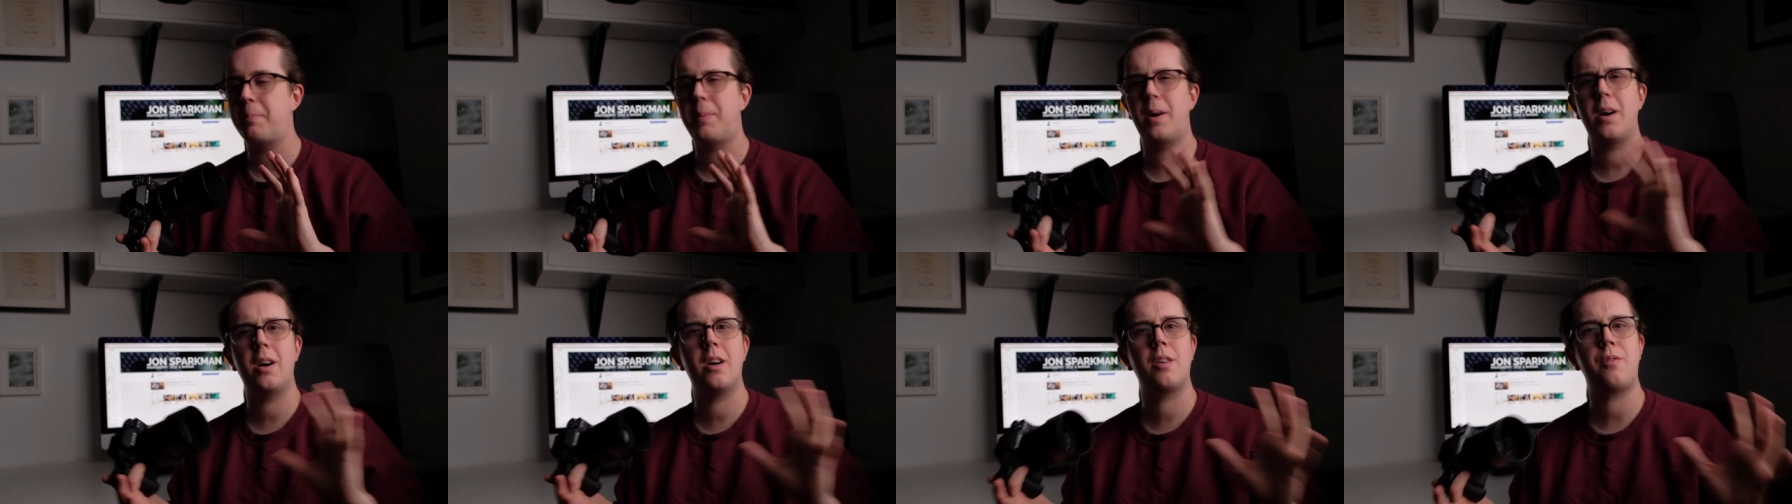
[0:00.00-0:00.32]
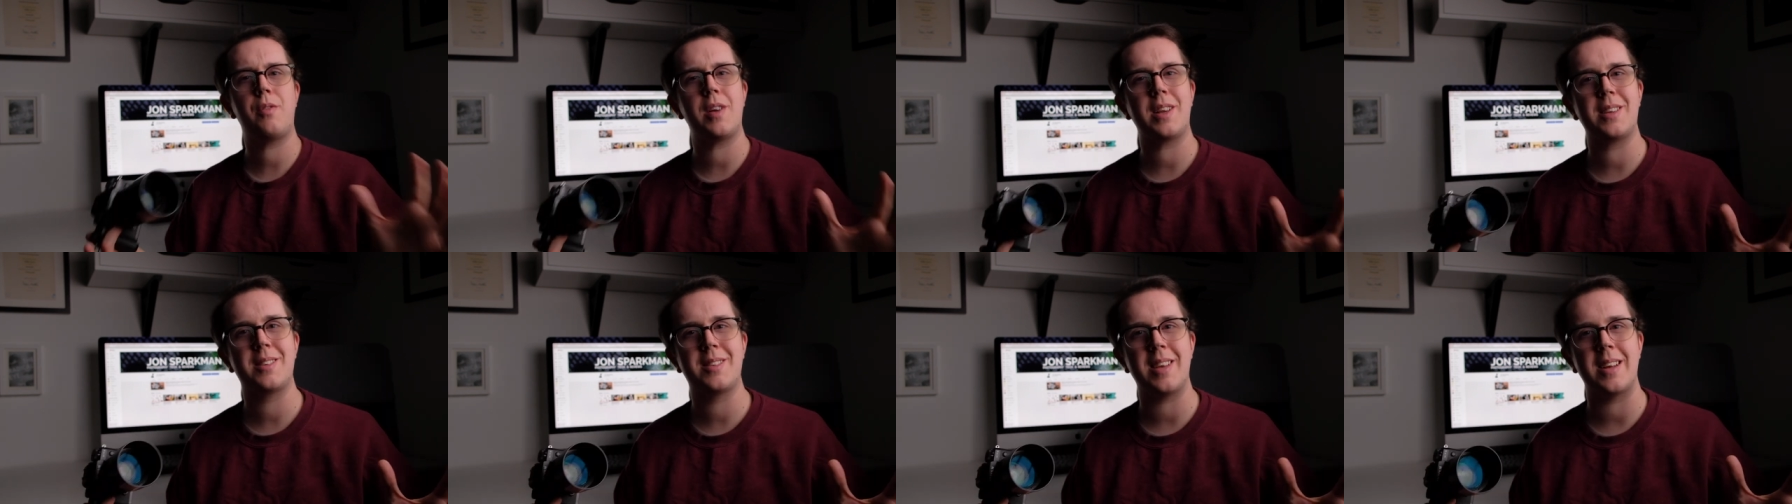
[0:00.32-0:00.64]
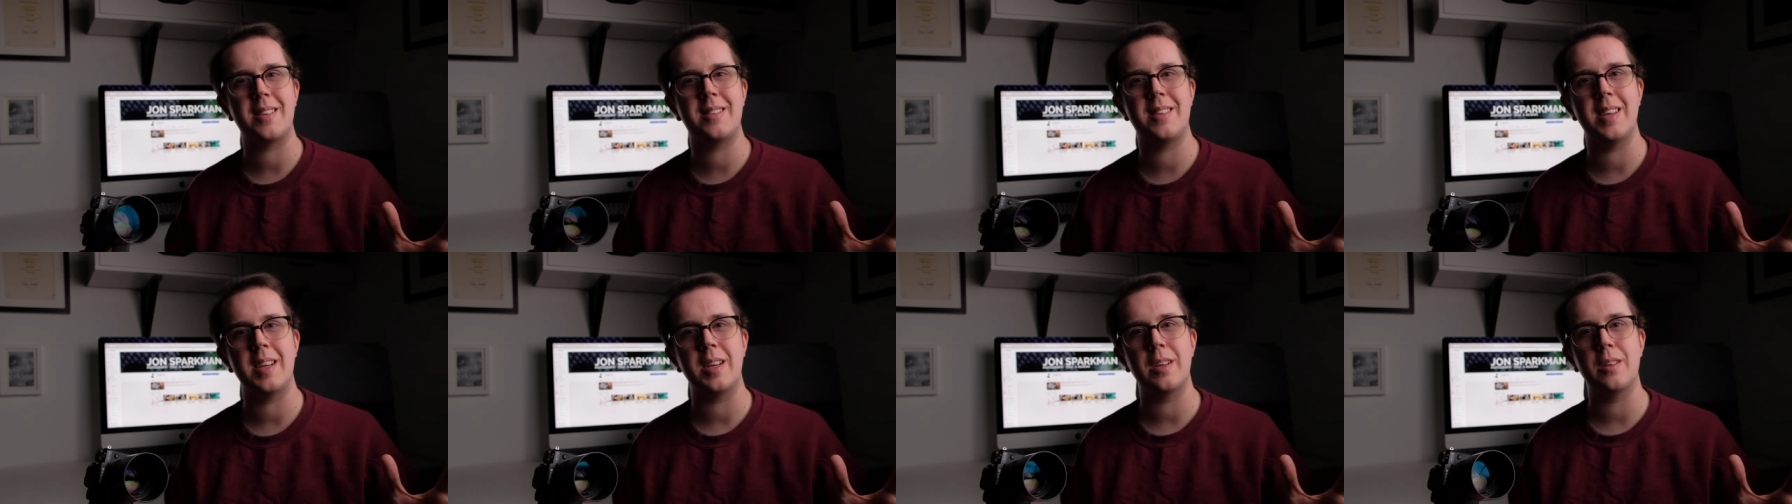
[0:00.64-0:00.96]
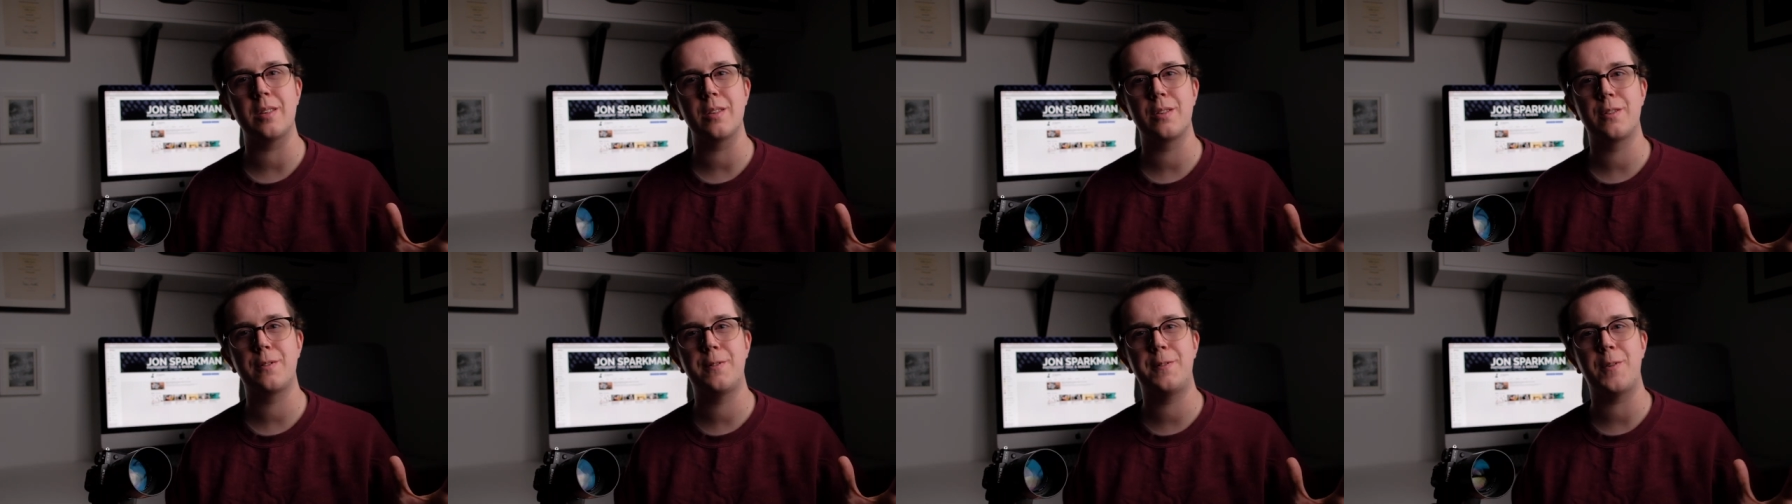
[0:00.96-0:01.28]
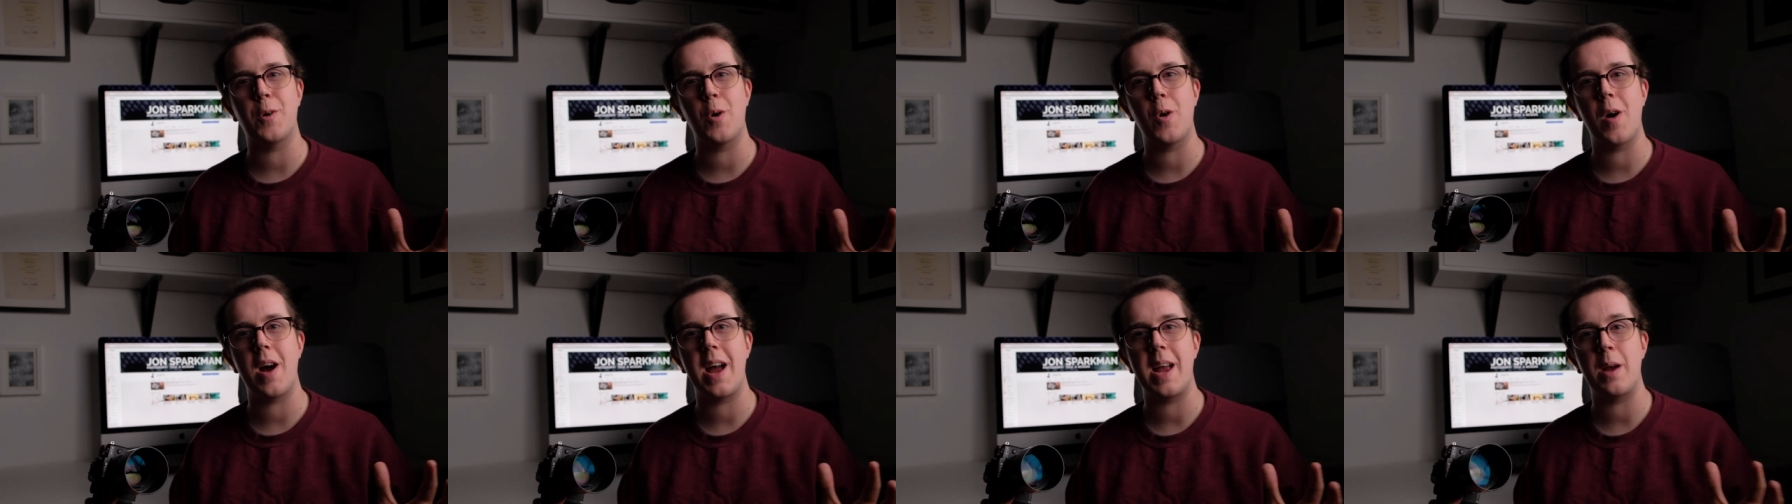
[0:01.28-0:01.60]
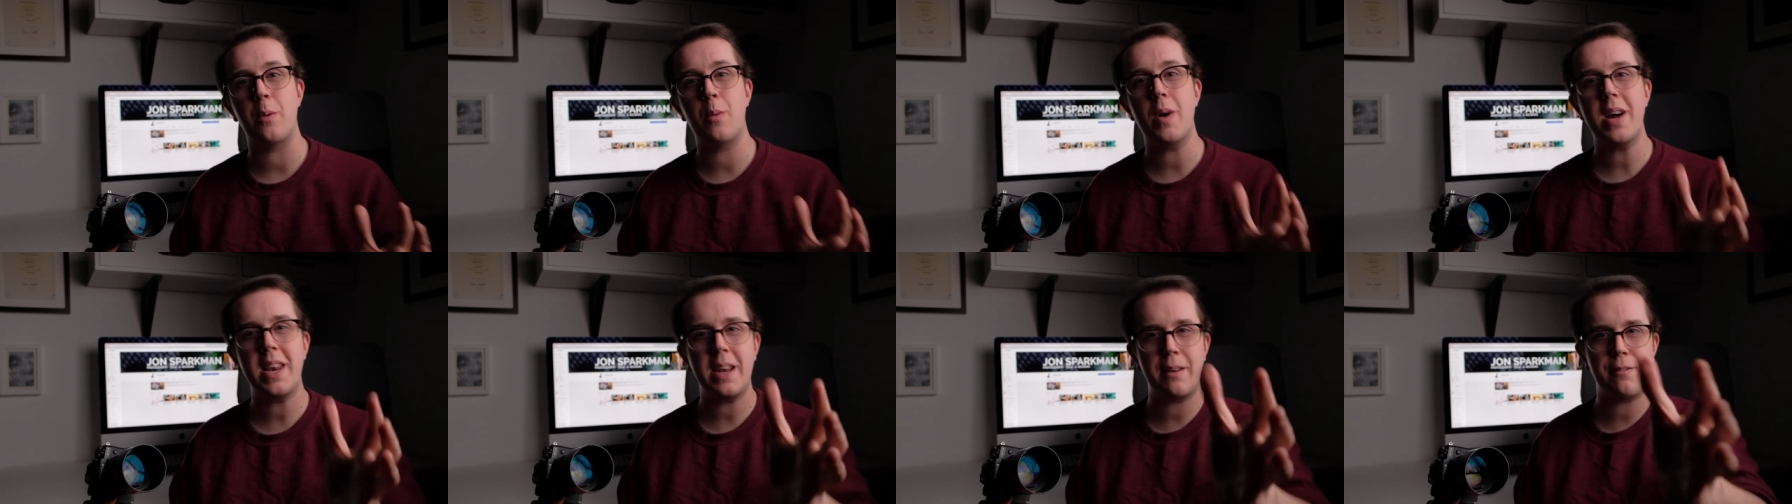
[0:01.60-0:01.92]
perfect settings for a
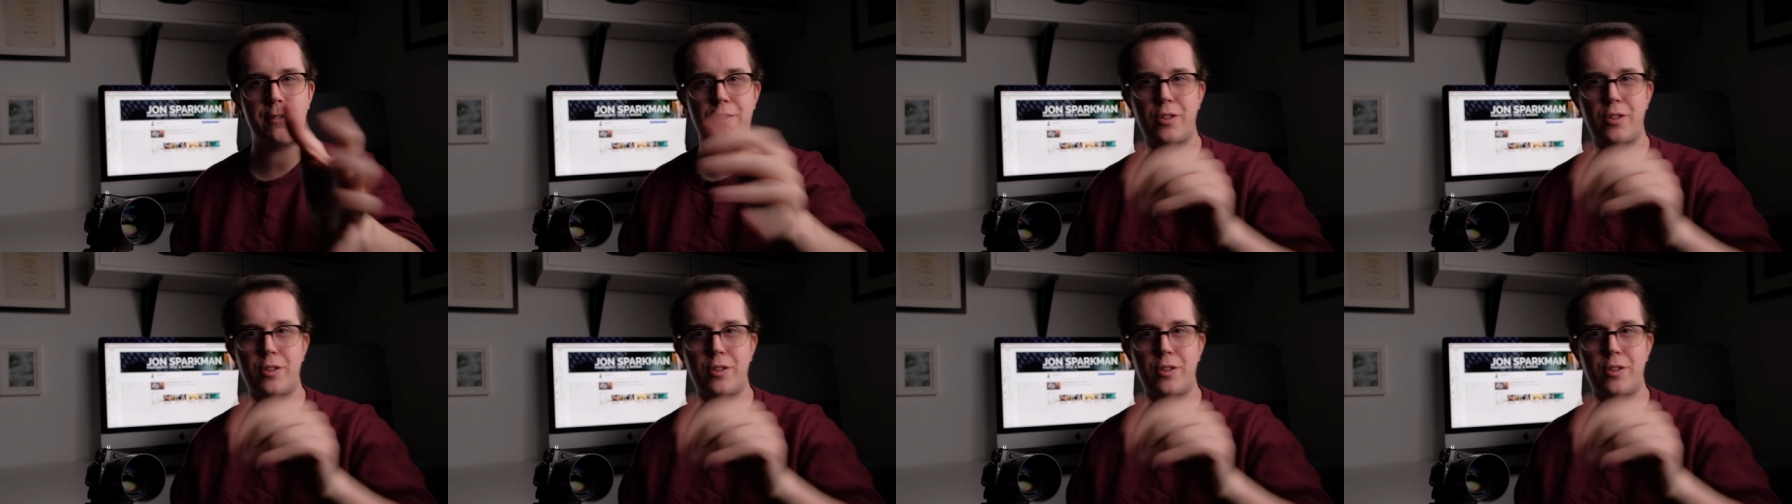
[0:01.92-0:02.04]
wedding